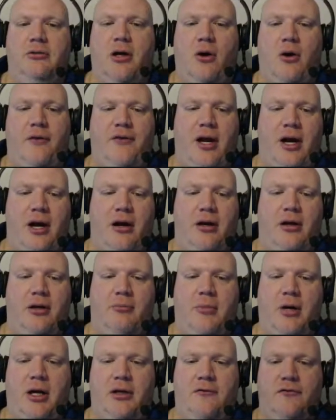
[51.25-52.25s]
Oh, I've got iron in
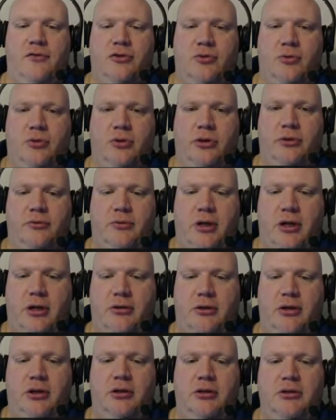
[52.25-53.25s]
my inventory right down
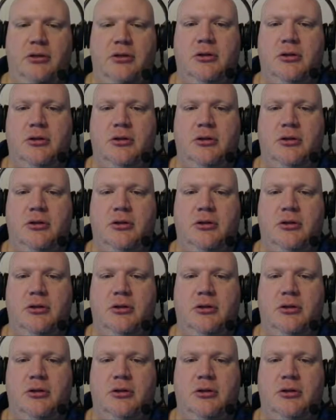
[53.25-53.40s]
here.